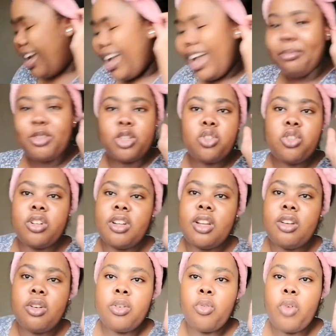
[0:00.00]
I'm just
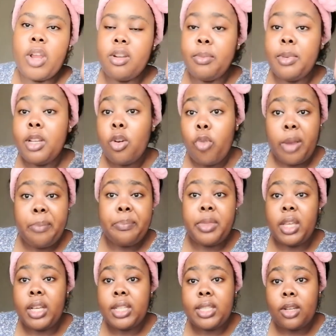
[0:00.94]
gonna randomly grab
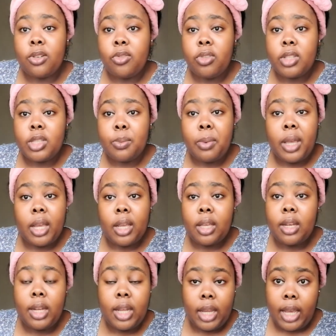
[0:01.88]
things out of this
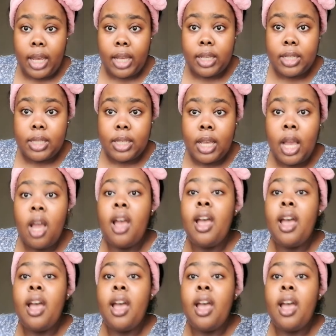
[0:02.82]
bag, hey guys,